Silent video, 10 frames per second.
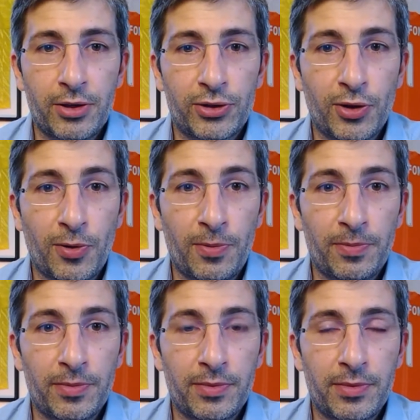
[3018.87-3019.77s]

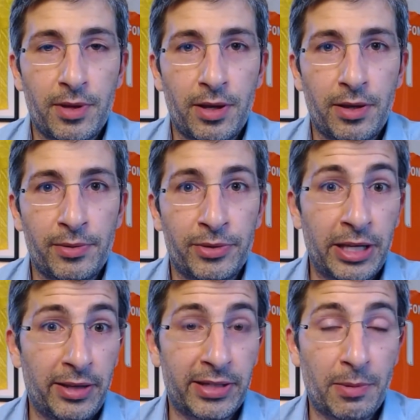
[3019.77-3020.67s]
So
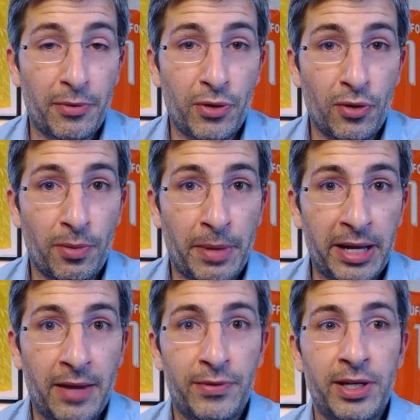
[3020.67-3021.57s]
some of you
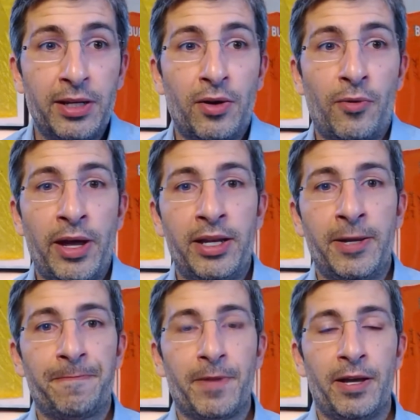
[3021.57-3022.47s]
might have seen
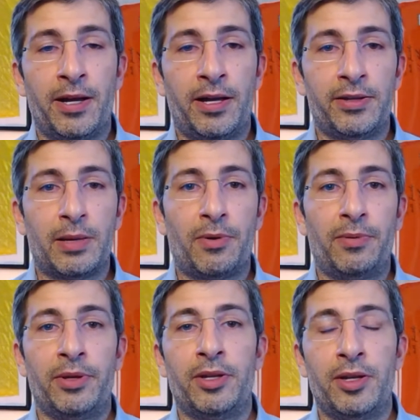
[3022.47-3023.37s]
already
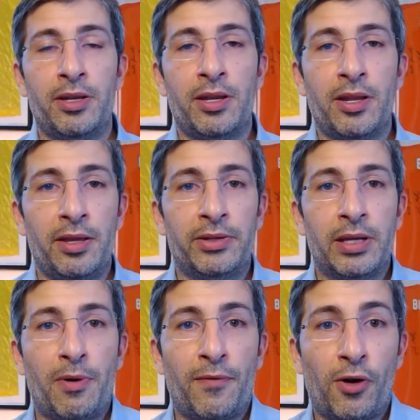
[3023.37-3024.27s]
in
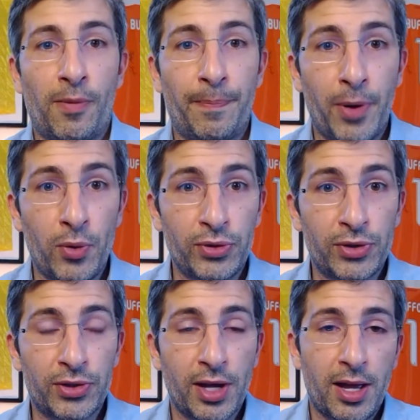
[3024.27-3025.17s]
some of our
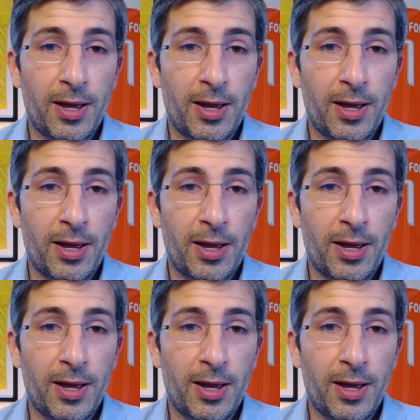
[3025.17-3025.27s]
posts,